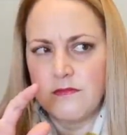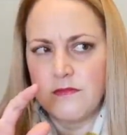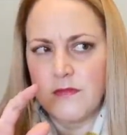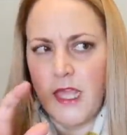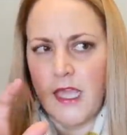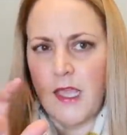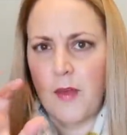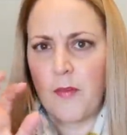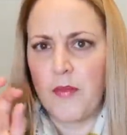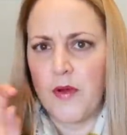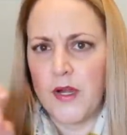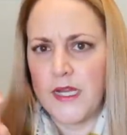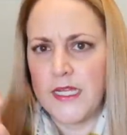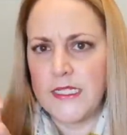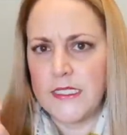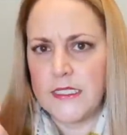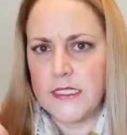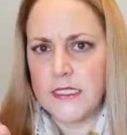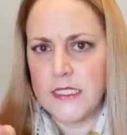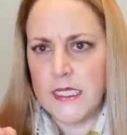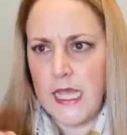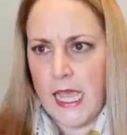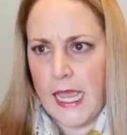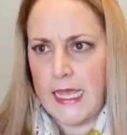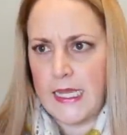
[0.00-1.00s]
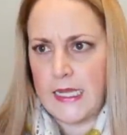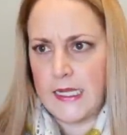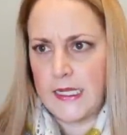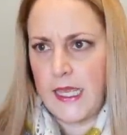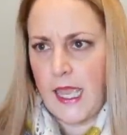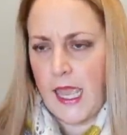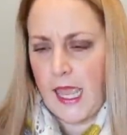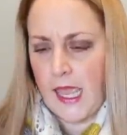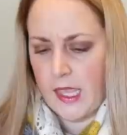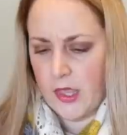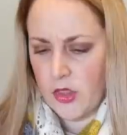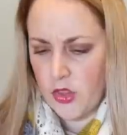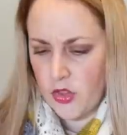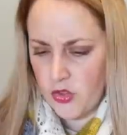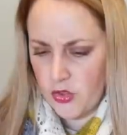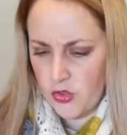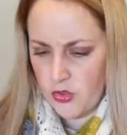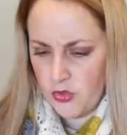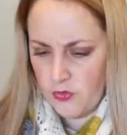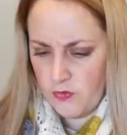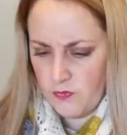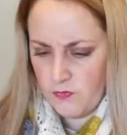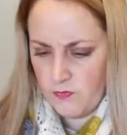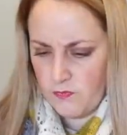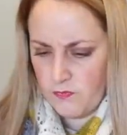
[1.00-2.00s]
like a pretty tight
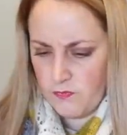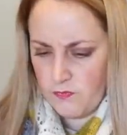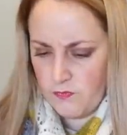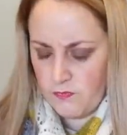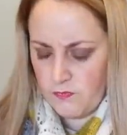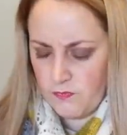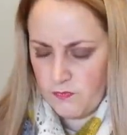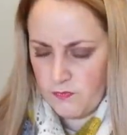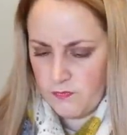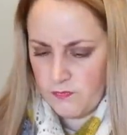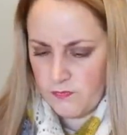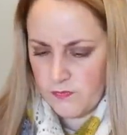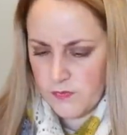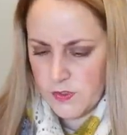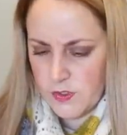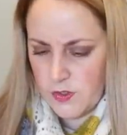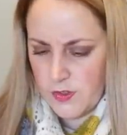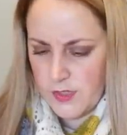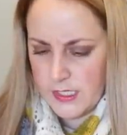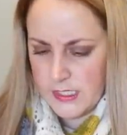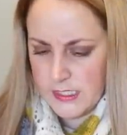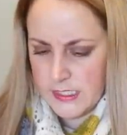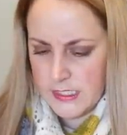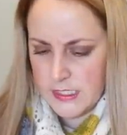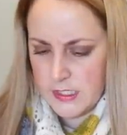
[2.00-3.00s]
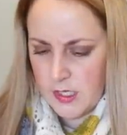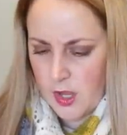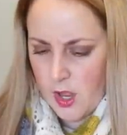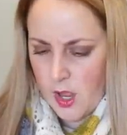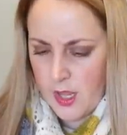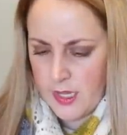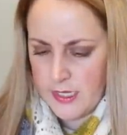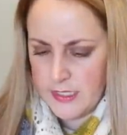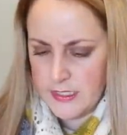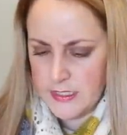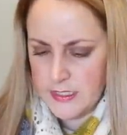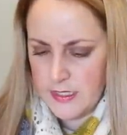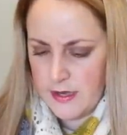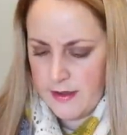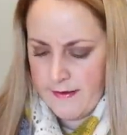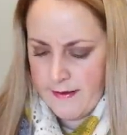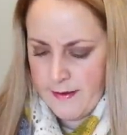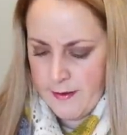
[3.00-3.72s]
gauge, so that it's not,